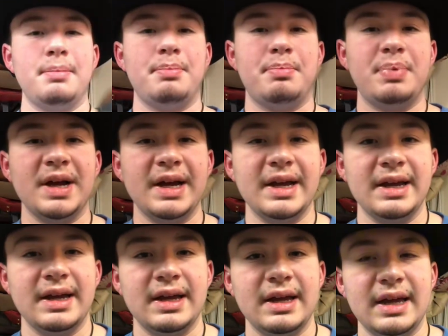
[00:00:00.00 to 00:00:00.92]

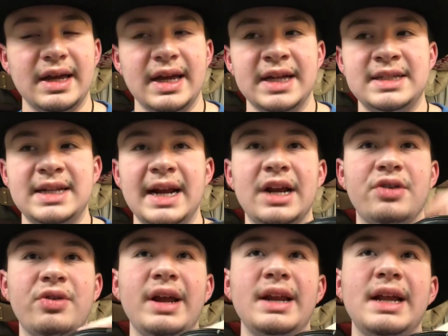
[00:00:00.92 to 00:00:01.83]
but it's like
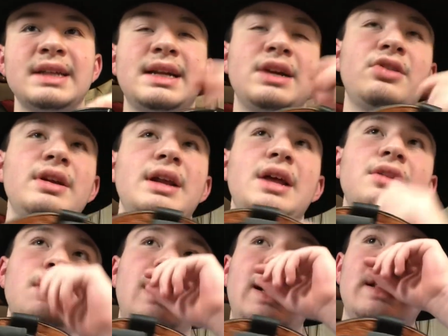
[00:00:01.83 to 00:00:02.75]
grain
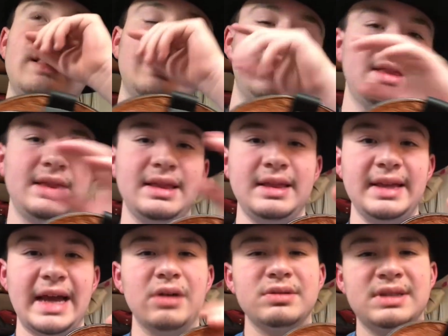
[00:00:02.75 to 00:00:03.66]
leather, like
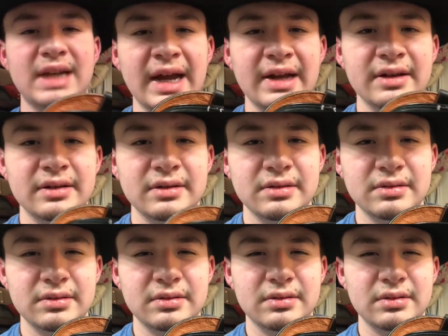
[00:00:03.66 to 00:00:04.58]
the outside.
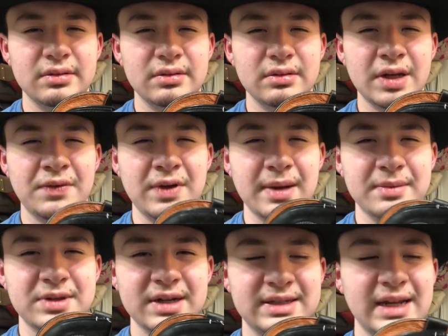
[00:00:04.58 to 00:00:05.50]
If you get what
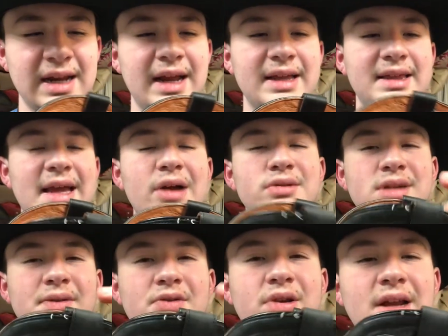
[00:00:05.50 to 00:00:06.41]
I'm trying to say, like the
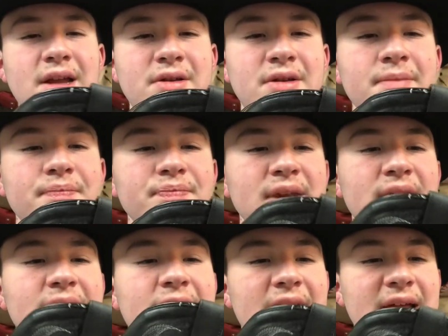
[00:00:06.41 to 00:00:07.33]
outside of grain leather,
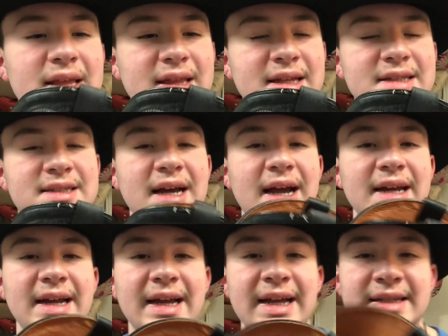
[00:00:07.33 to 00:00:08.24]
and the
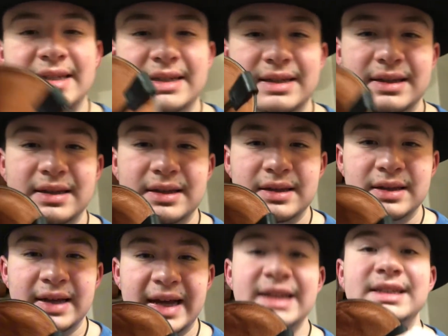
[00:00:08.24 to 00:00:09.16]
inside, it's
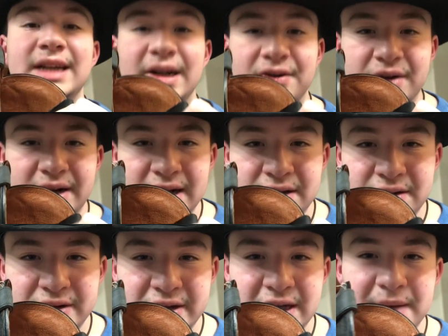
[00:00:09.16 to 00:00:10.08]
the inside of grain
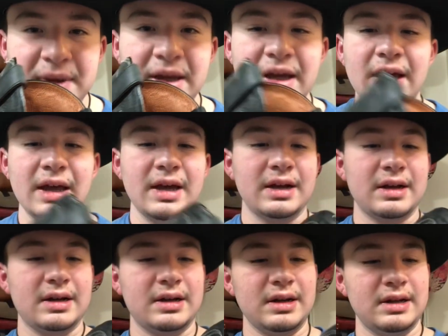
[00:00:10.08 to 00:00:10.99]
leather. You get me?
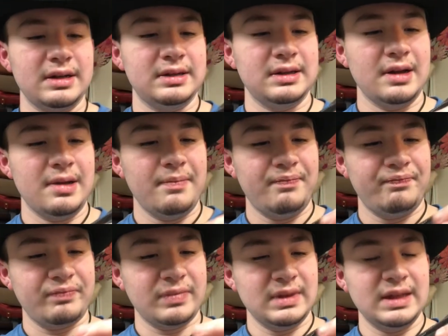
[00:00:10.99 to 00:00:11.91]
Cause
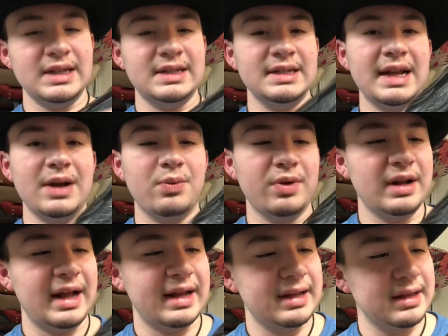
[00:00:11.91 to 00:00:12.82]
this is like where
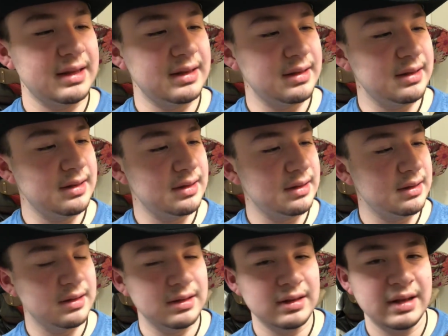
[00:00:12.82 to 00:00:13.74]
like
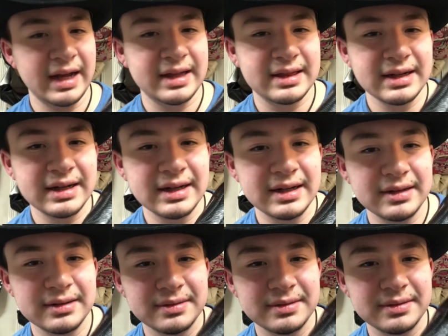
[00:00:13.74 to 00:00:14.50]
the,